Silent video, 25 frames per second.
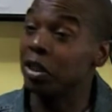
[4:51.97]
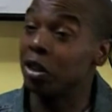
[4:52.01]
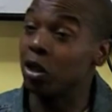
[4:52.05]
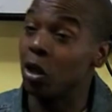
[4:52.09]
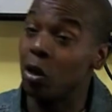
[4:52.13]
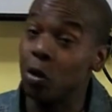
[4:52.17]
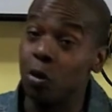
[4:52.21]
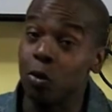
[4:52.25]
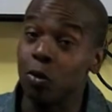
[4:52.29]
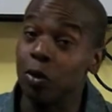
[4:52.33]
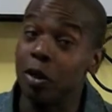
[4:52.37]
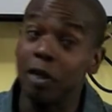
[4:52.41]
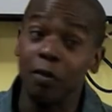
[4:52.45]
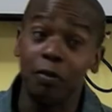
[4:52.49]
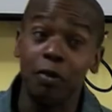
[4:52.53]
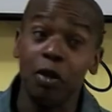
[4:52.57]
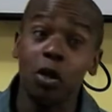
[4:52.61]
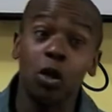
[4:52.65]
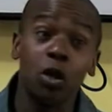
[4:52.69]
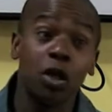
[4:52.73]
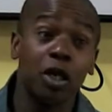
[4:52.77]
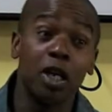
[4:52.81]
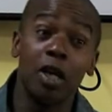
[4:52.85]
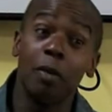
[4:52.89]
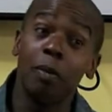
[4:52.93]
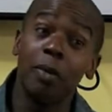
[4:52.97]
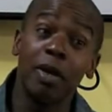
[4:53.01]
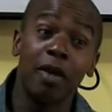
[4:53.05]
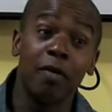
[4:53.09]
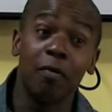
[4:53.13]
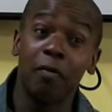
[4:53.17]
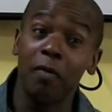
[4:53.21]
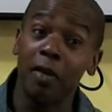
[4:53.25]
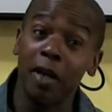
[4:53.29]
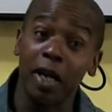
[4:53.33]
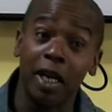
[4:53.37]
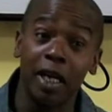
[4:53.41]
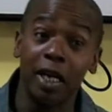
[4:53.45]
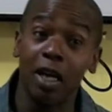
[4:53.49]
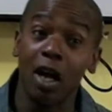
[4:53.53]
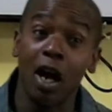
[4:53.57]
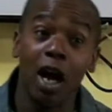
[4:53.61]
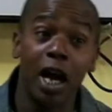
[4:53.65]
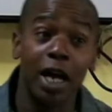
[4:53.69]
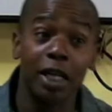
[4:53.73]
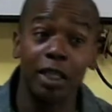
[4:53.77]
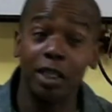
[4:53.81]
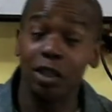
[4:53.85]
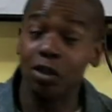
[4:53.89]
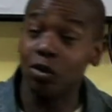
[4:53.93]
So if you're looking at me and thinking that
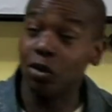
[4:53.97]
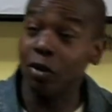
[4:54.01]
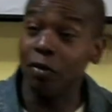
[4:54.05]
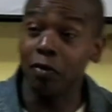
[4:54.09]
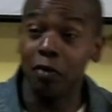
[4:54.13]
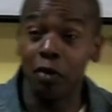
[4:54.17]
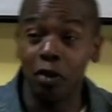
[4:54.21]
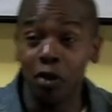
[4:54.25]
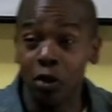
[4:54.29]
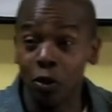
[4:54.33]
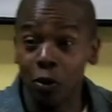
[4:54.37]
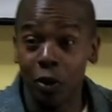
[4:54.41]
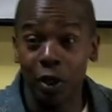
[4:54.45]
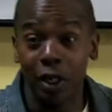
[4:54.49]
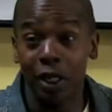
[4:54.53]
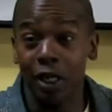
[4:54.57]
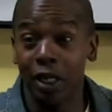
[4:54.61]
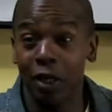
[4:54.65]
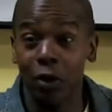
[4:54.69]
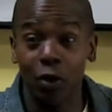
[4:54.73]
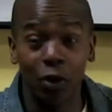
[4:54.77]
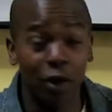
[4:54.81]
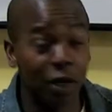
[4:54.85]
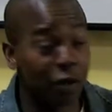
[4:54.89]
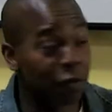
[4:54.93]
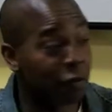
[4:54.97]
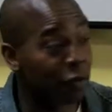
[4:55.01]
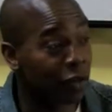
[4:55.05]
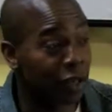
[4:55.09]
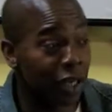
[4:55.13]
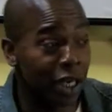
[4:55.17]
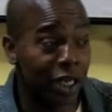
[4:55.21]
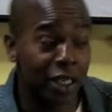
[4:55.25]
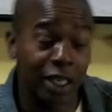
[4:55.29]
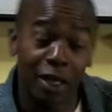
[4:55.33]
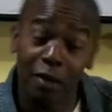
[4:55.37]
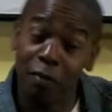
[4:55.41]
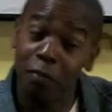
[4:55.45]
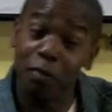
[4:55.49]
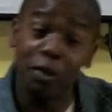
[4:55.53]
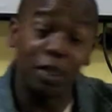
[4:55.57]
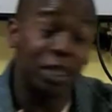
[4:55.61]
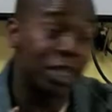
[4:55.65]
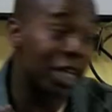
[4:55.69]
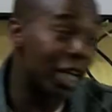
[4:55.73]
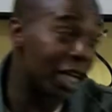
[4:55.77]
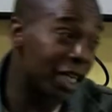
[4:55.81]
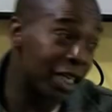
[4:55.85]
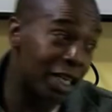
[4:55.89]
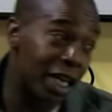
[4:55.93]
I had the strength to do it or anything like that,
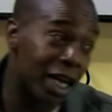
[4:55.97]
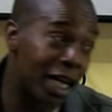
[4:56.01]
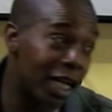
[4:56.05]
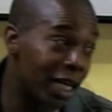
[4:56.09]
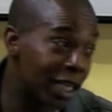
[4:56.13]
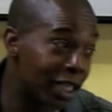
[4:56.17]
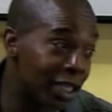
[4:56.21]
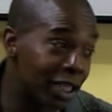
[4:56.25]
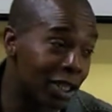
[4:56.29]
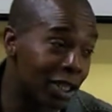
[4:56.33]
forget that.